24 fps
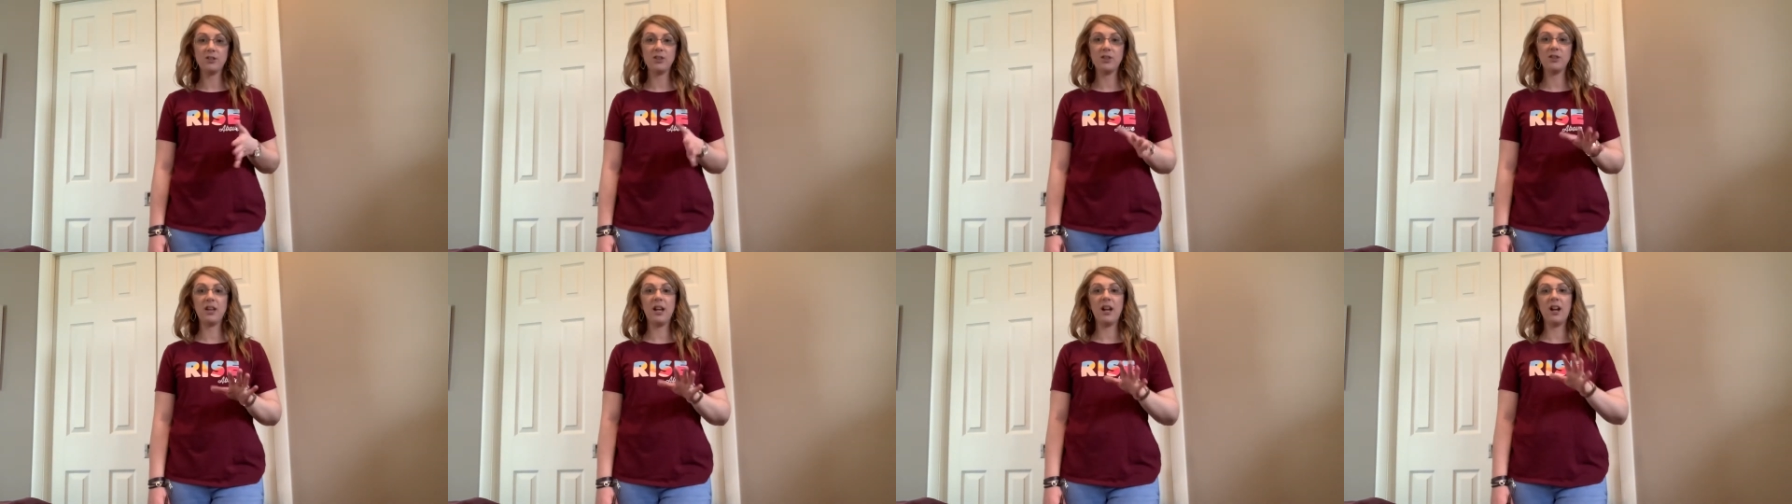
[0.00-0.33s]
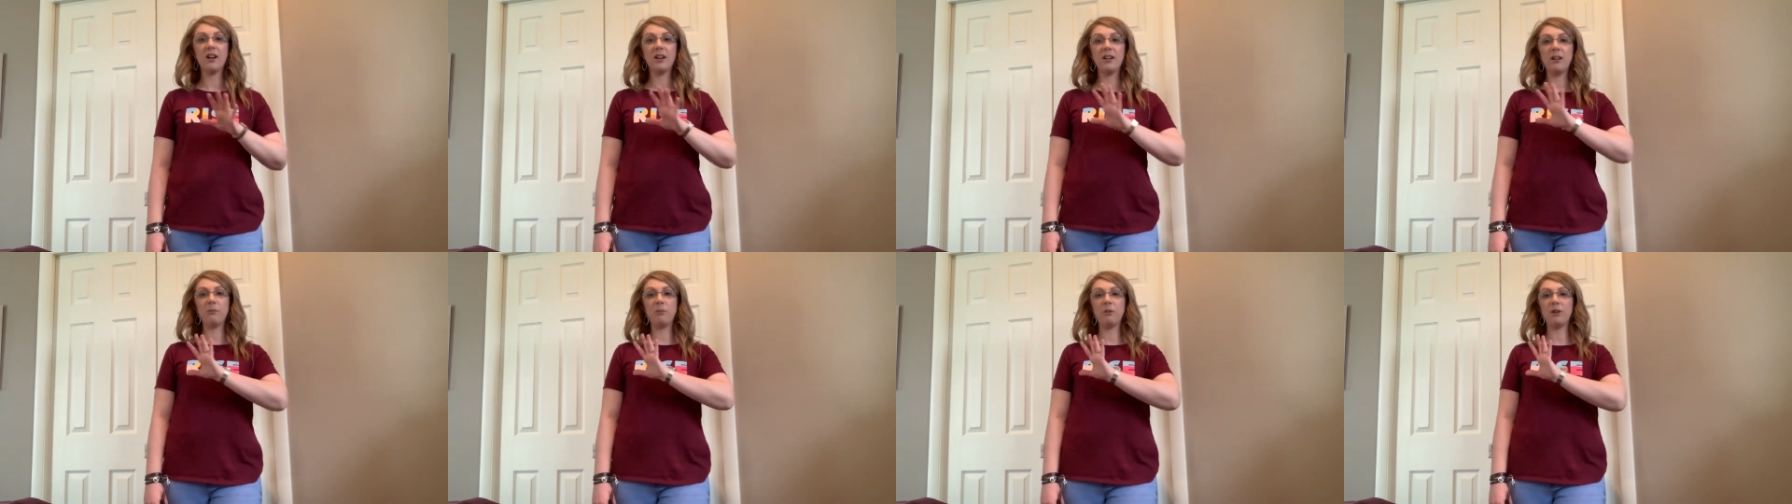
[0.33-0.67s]
So they
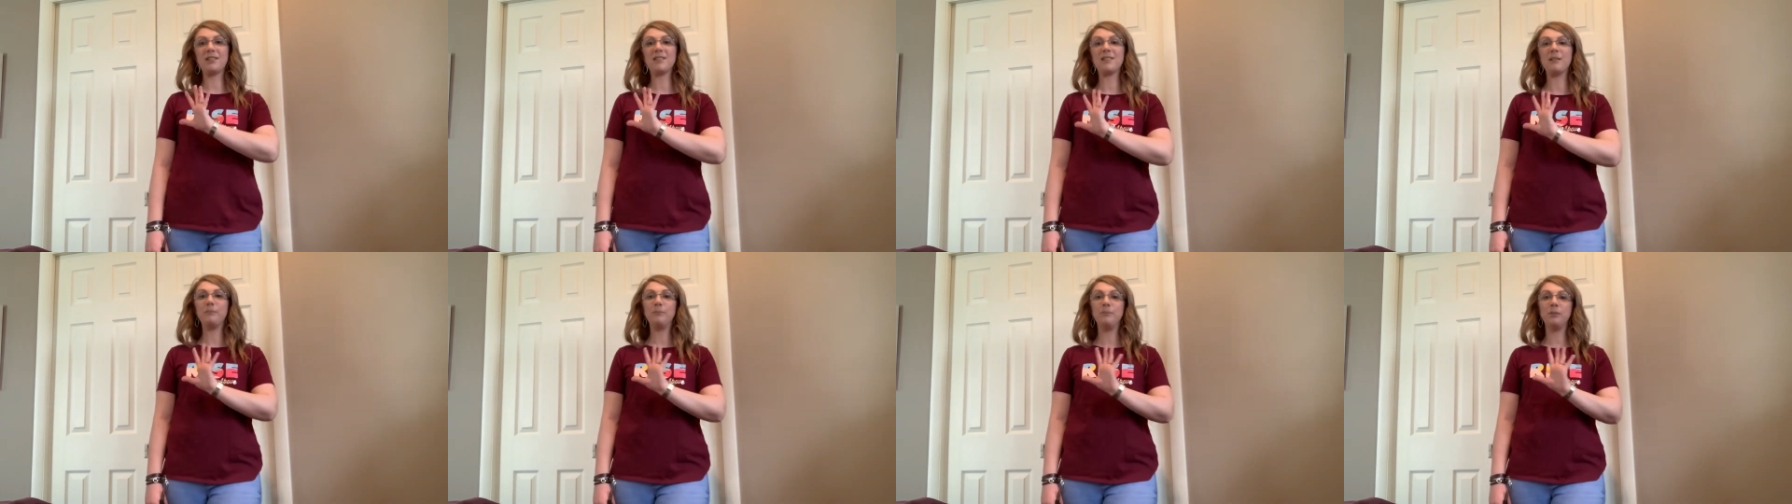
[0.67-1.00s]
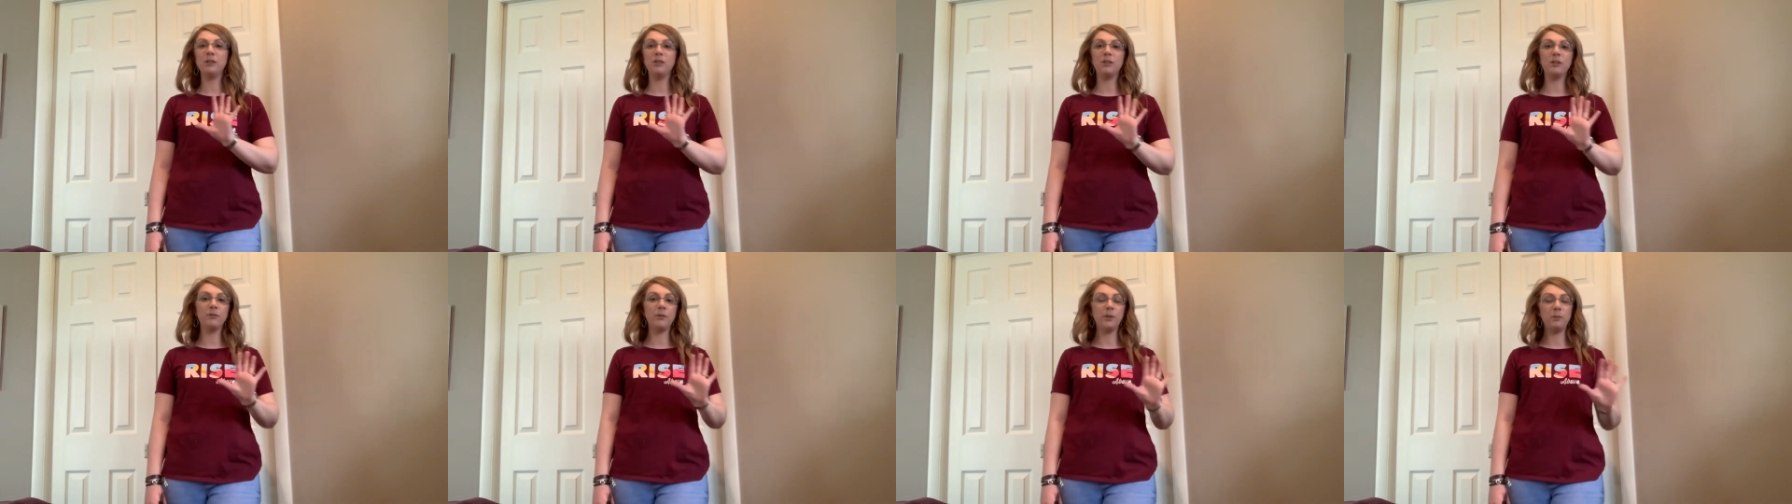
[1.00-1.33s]
are going to put some
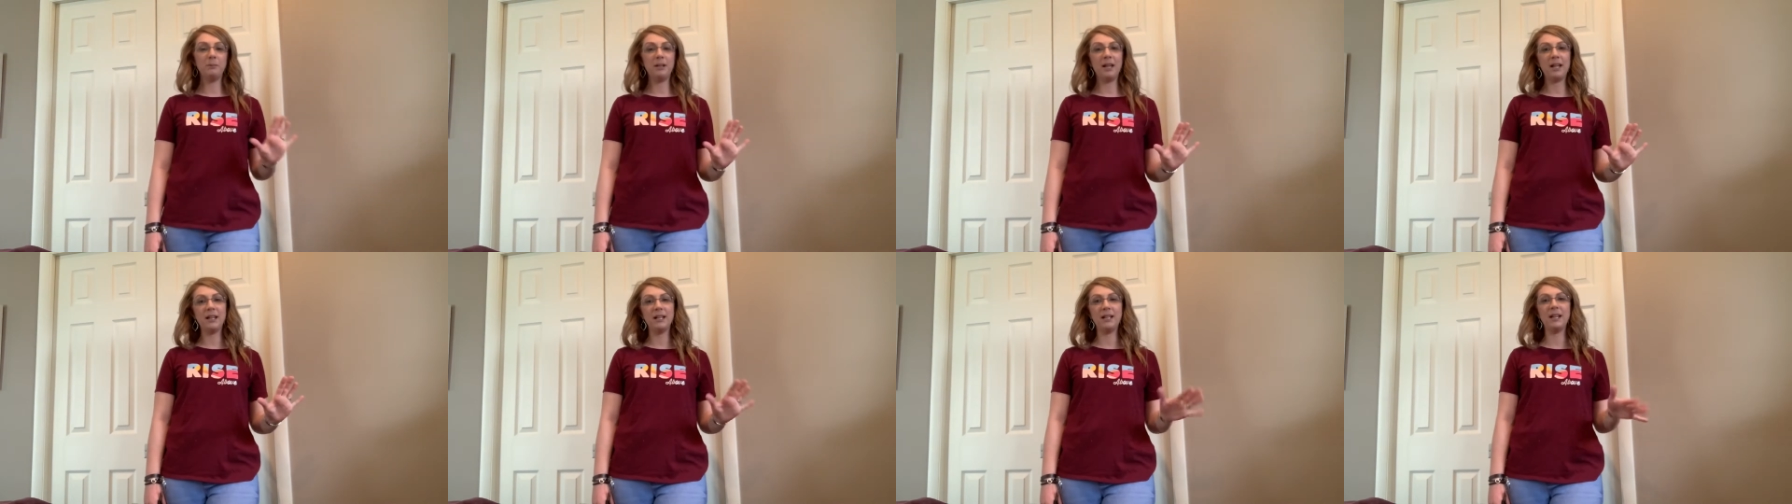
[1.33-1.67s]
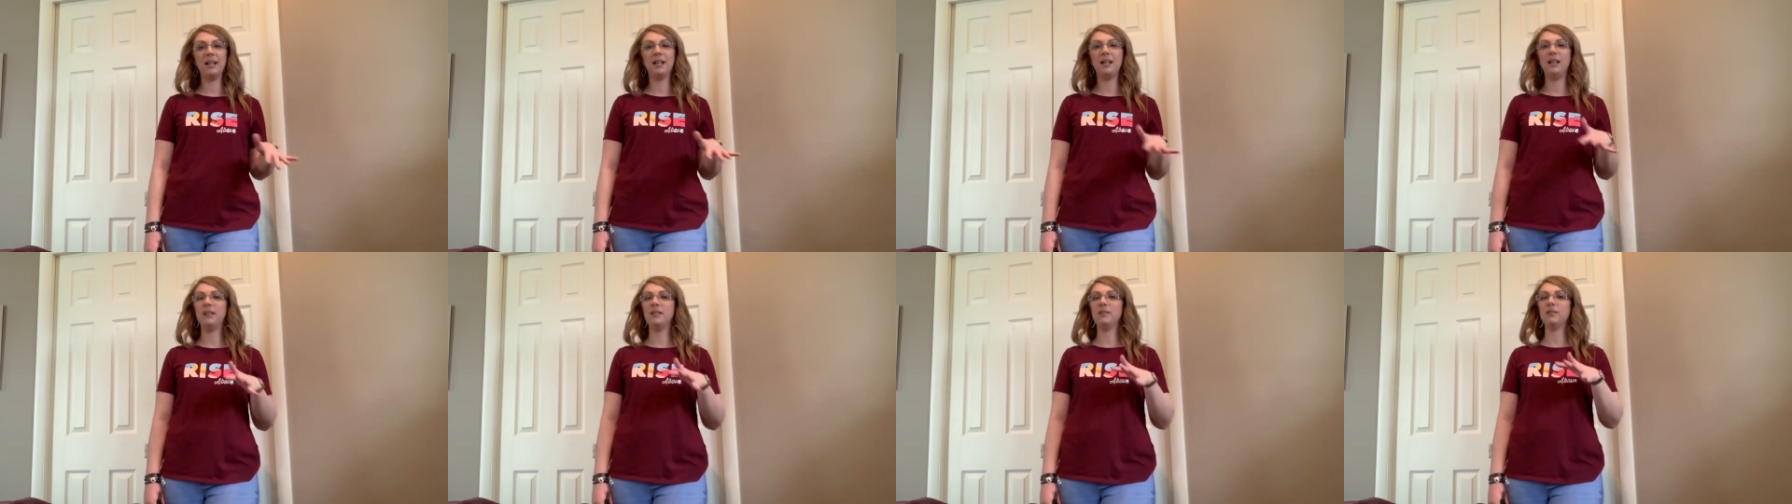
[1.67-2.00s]
beautiful
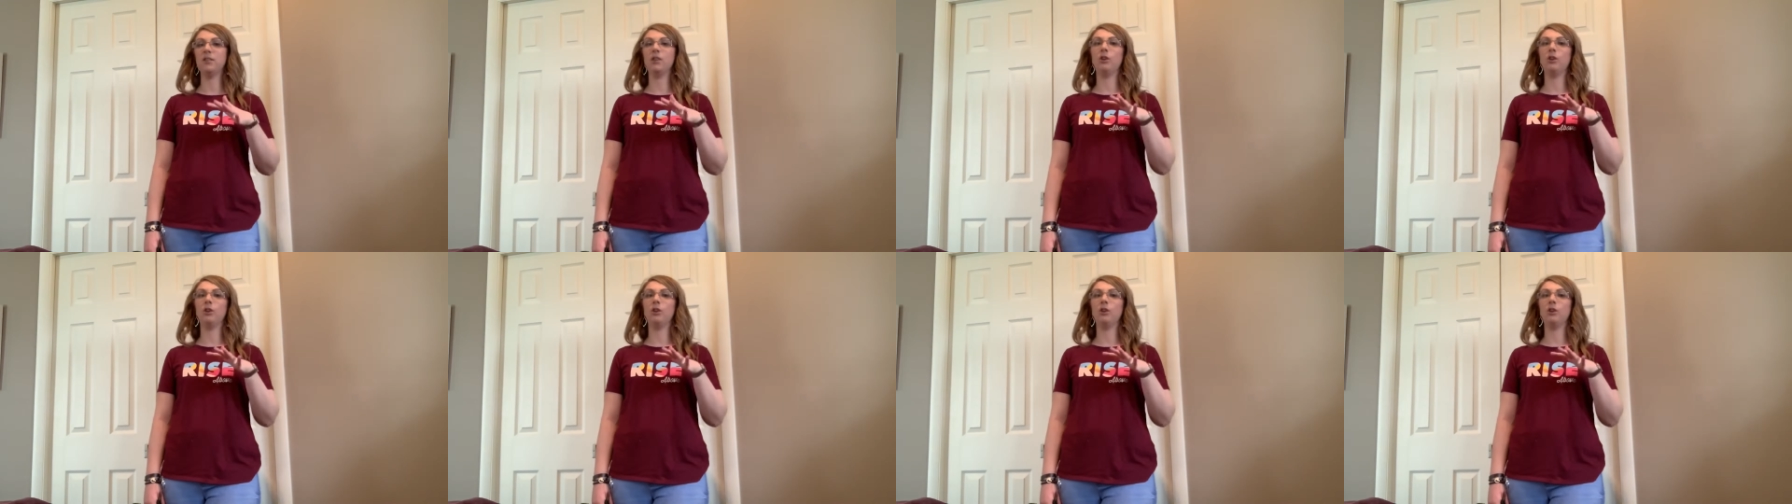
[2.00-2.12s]
mannequins,